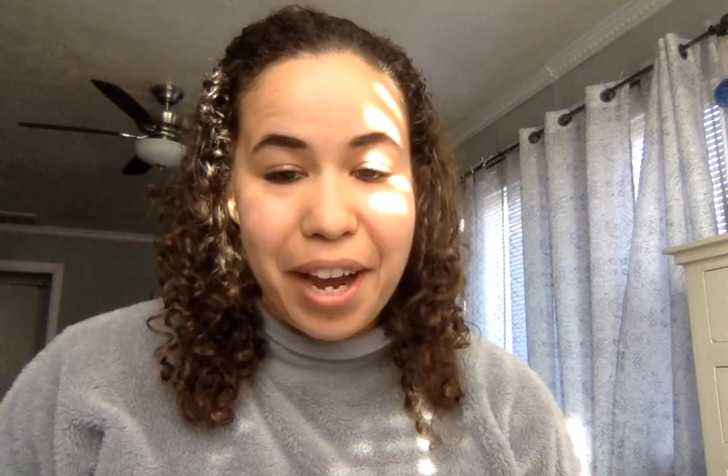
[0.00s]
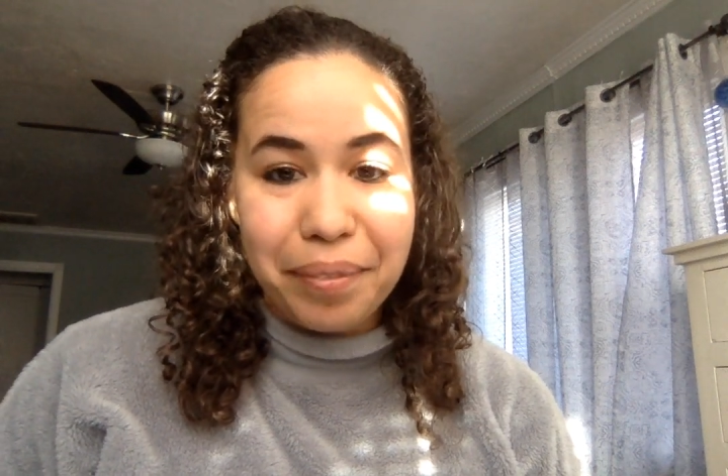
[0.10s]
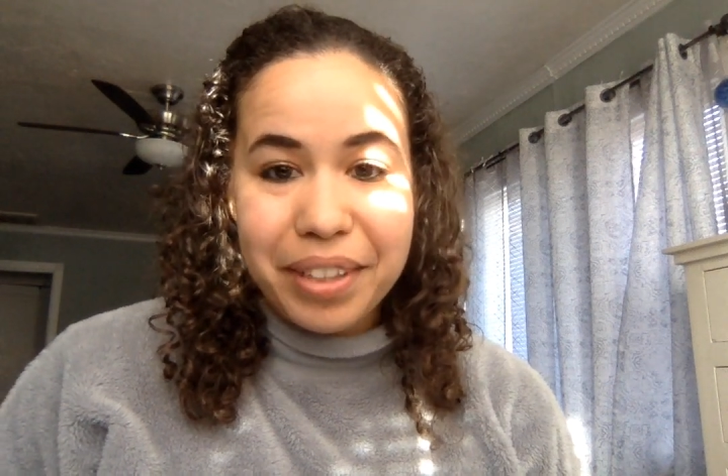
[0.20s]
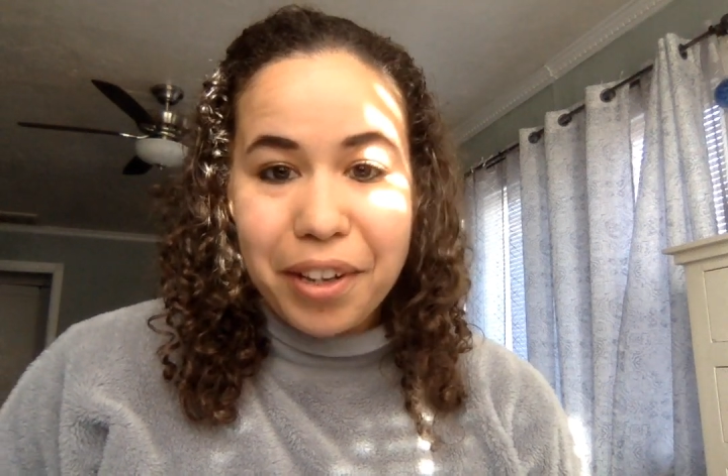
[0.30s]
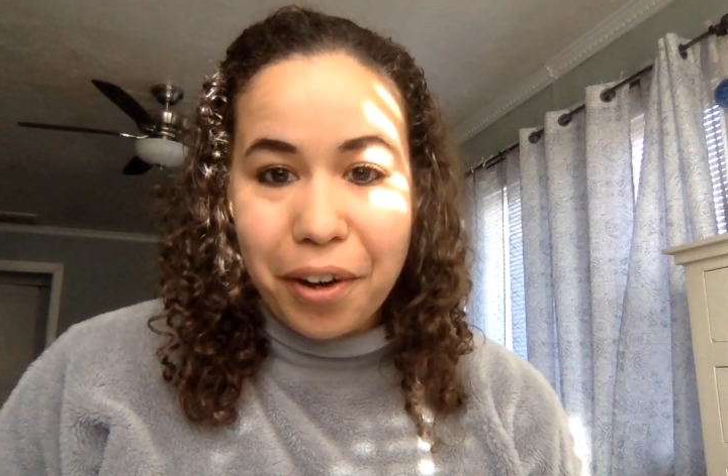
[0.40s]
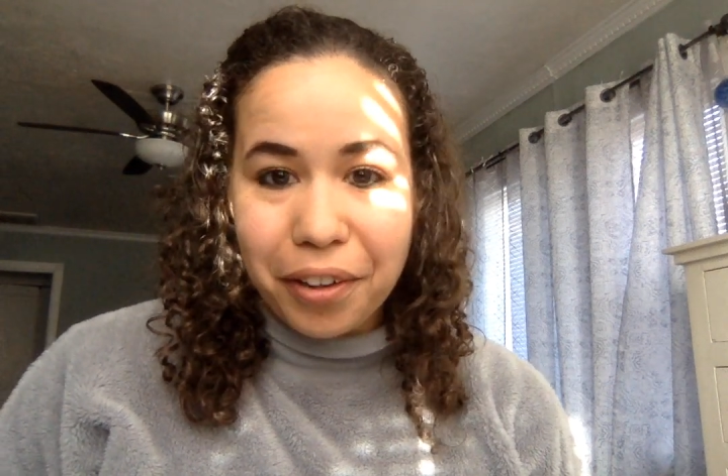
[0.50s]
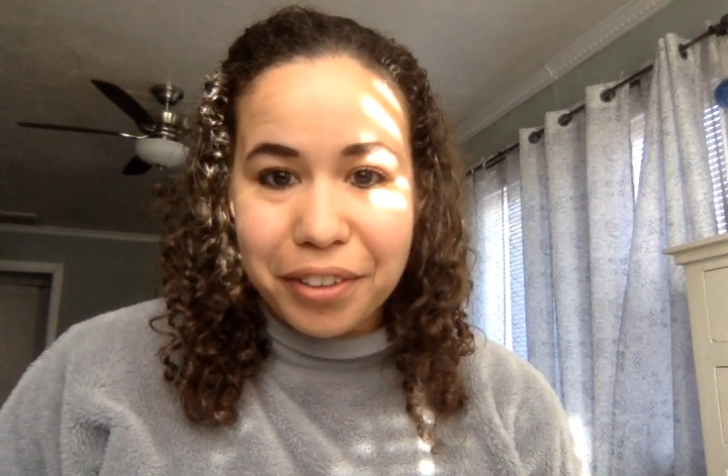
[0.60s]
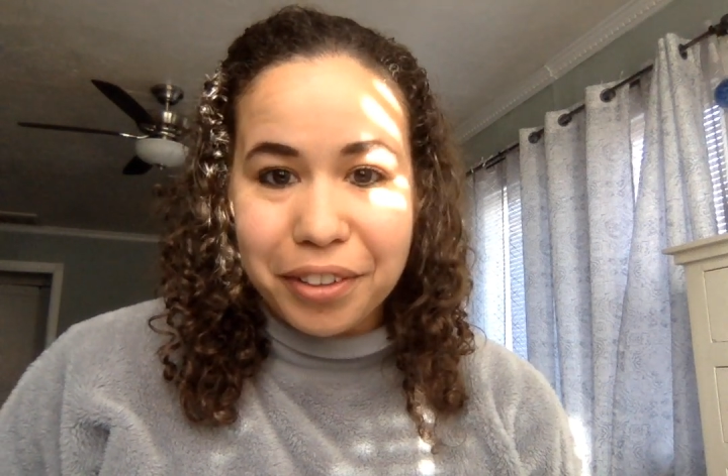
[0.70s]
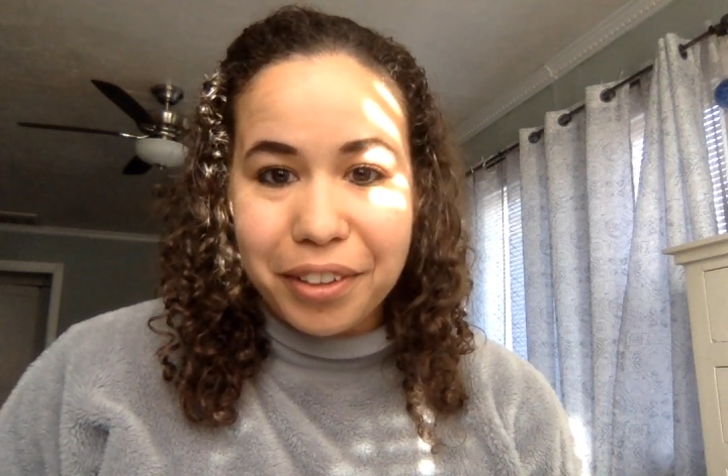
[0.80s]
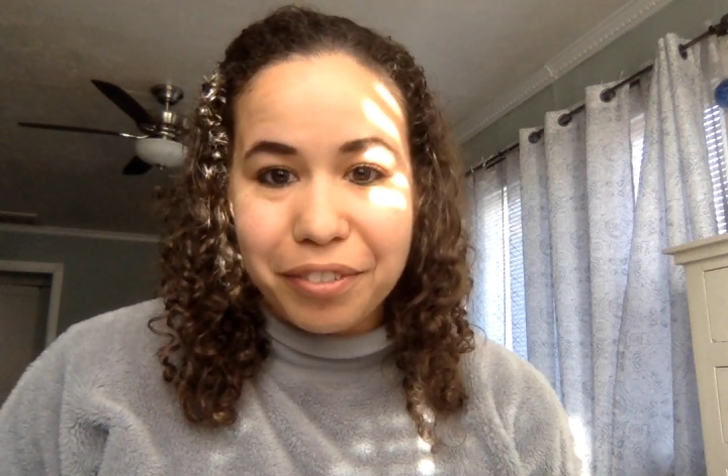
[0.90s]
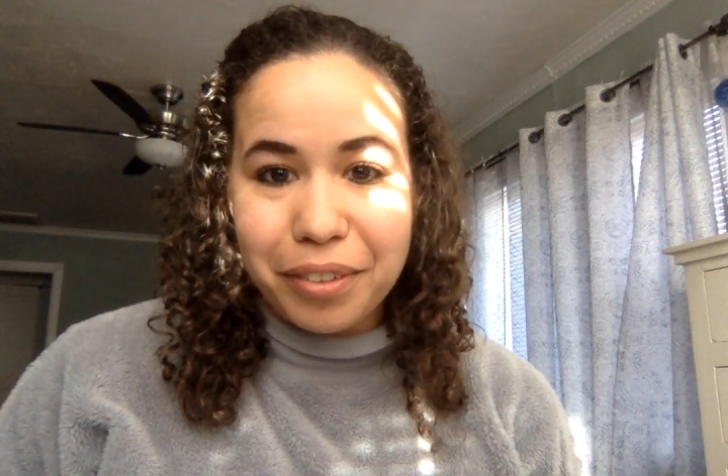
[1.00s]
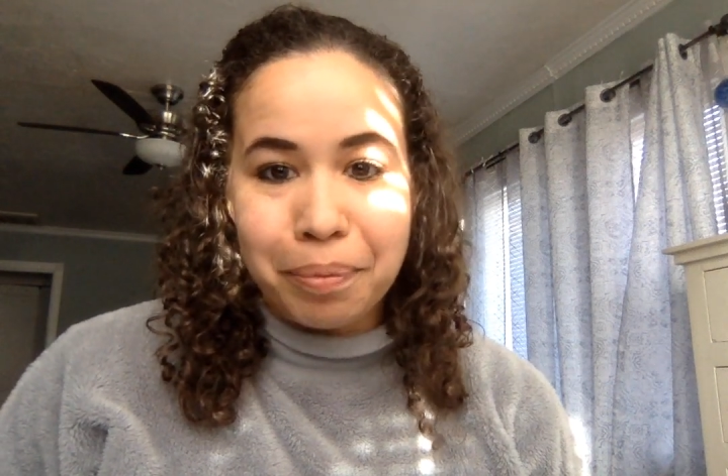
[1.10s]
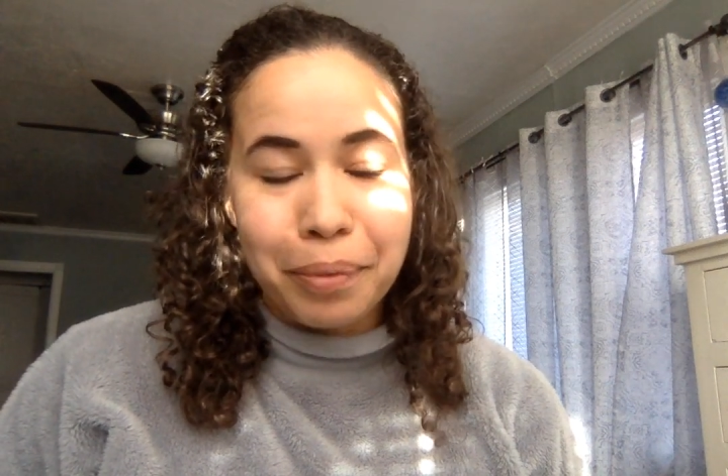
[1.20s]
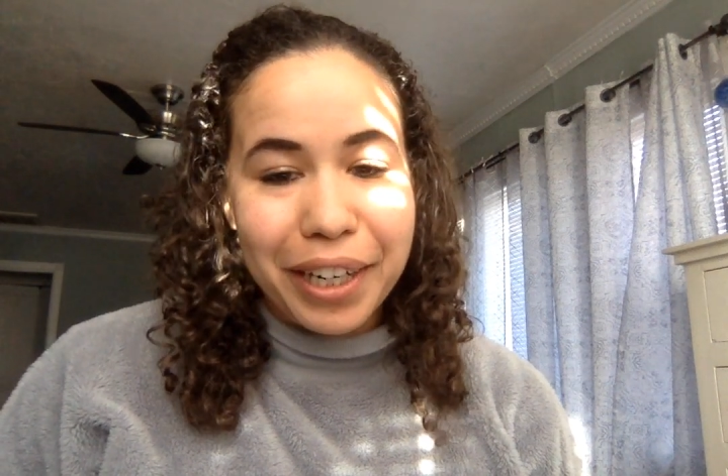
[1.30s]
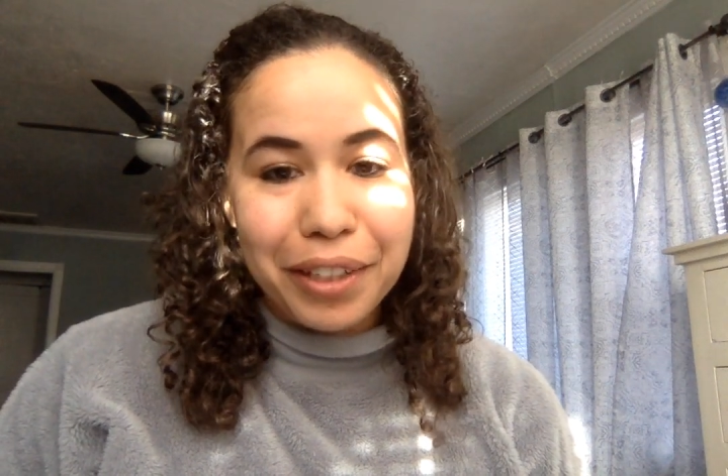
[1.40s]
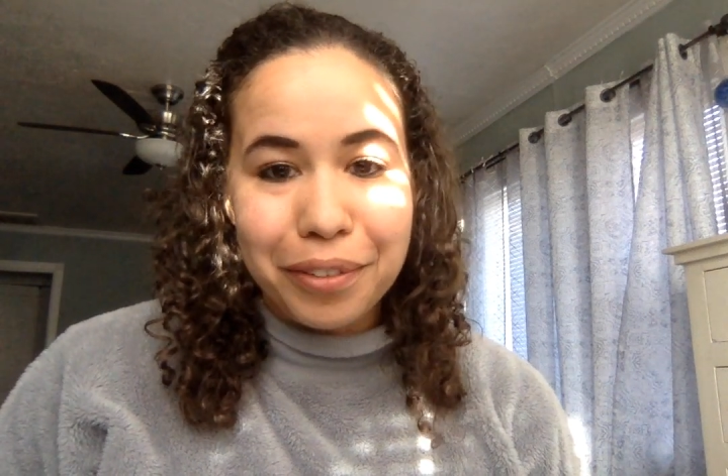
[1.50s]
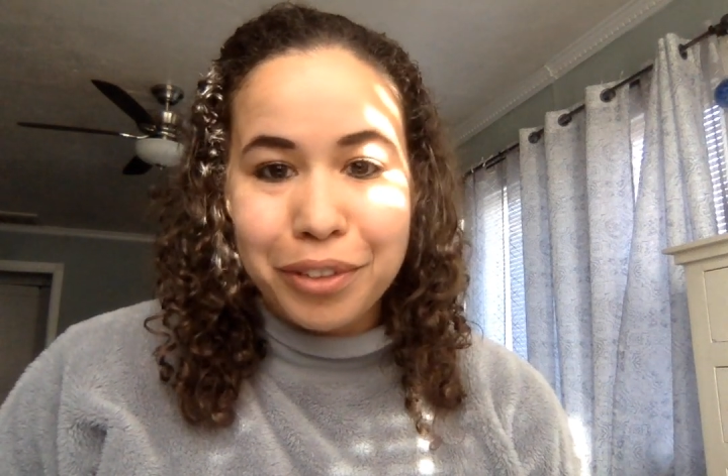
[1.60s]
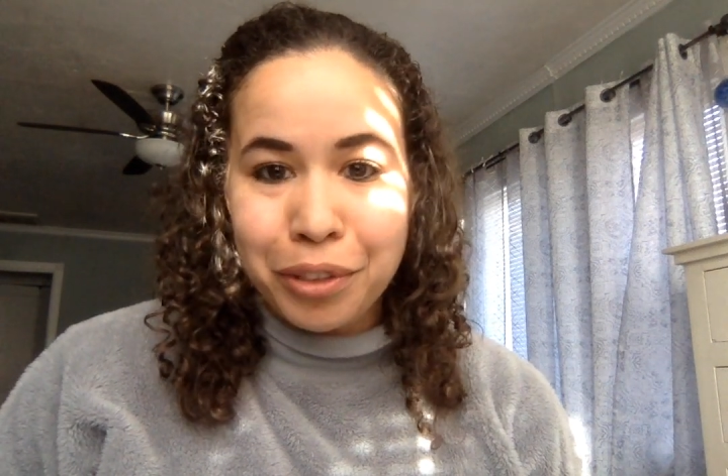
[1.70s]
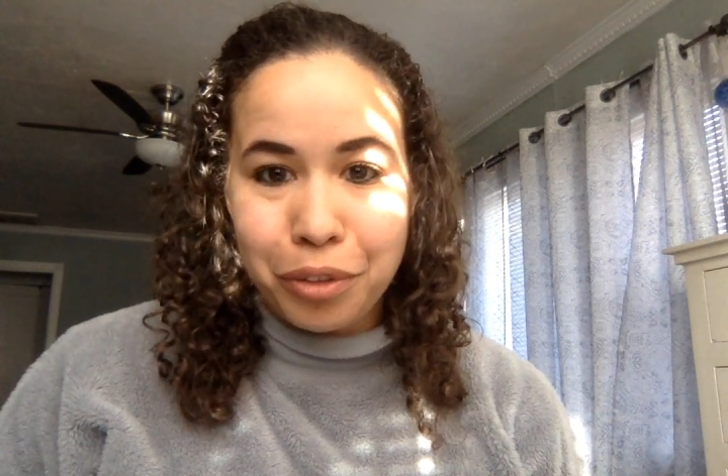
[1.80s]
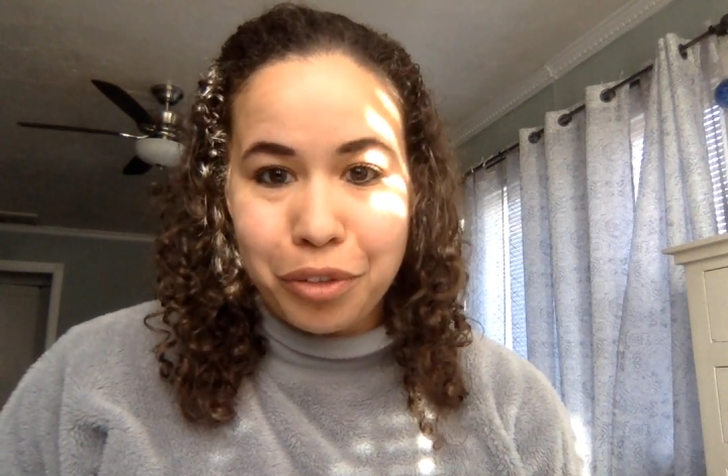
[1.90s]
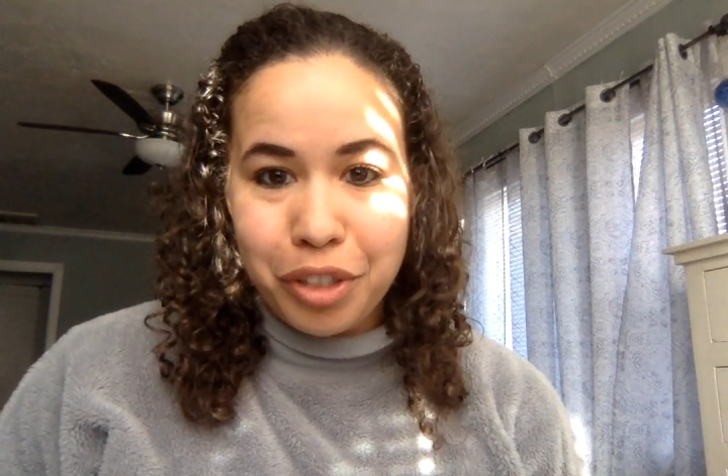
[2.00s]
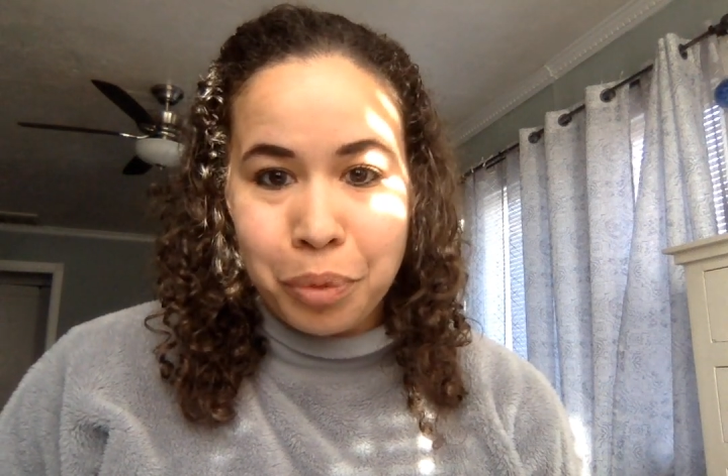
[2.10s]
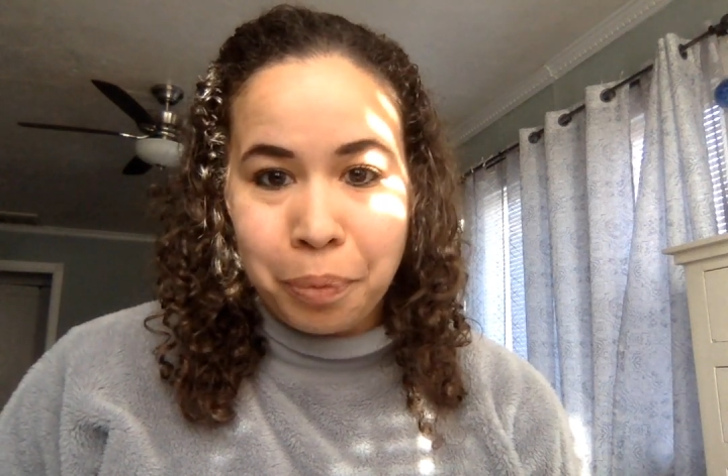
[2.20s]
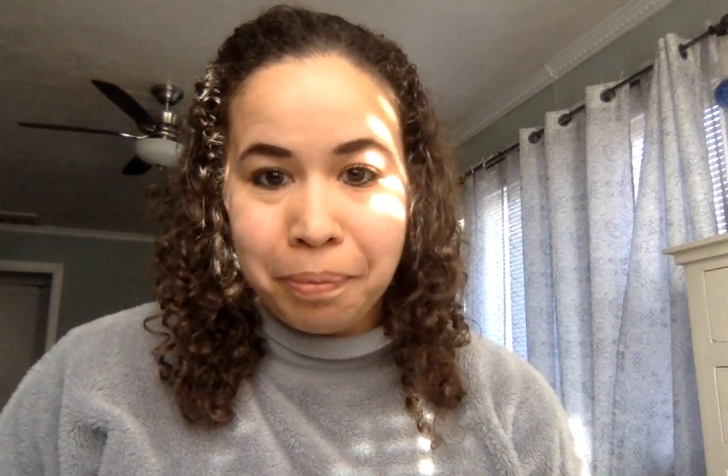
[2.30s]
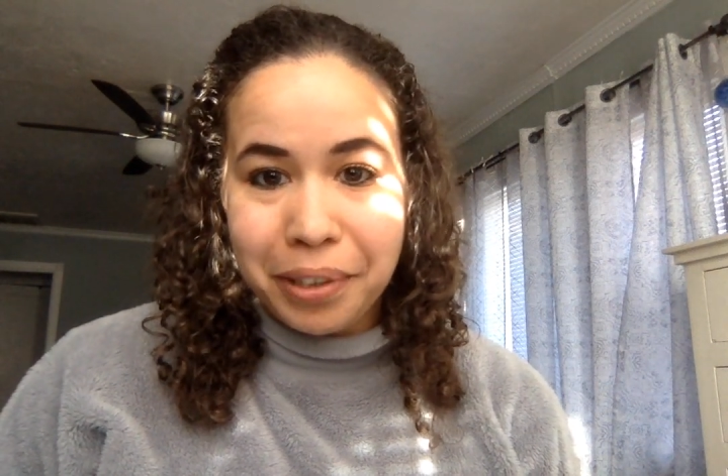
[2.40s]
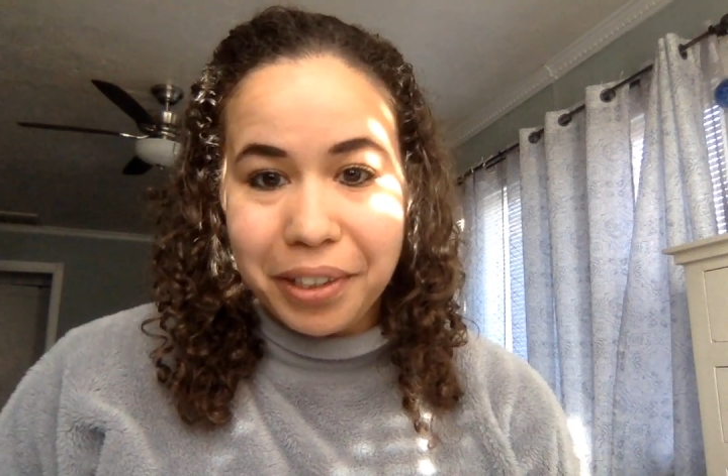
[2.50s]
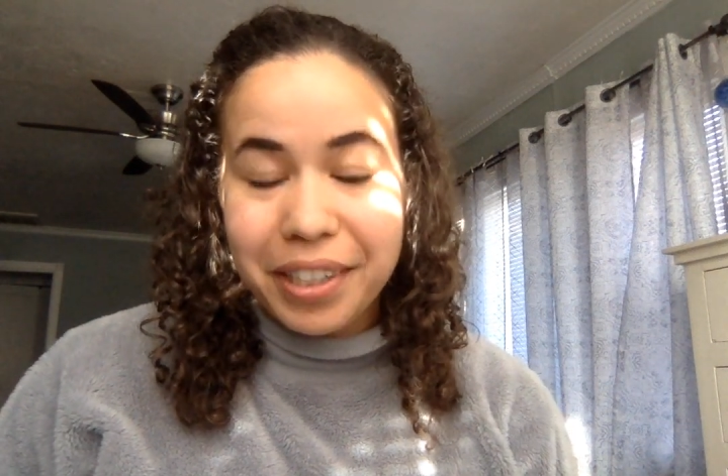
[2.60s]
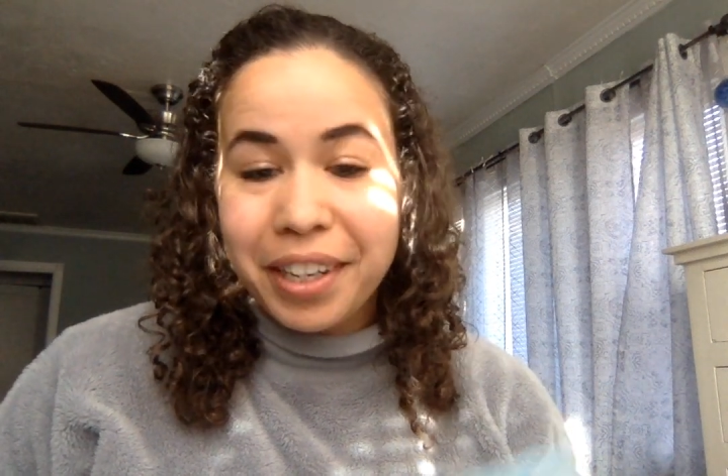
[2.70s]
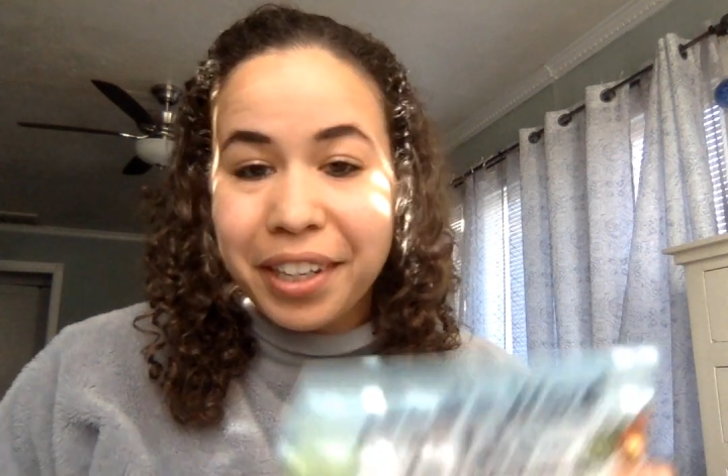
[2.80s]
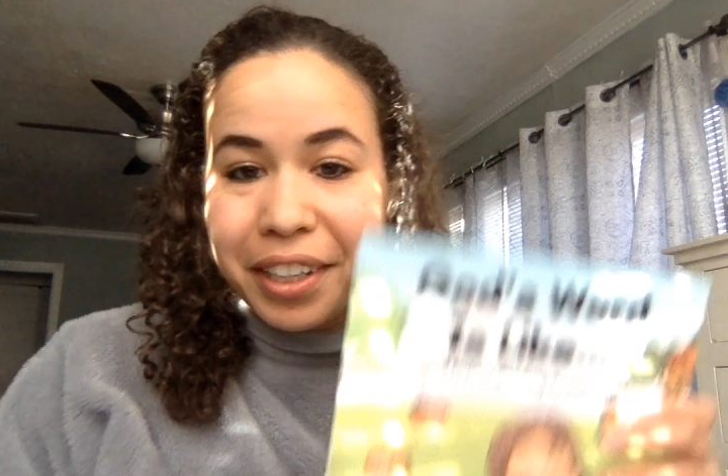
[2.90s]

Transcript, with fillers: I'm the author of the brand new children's book,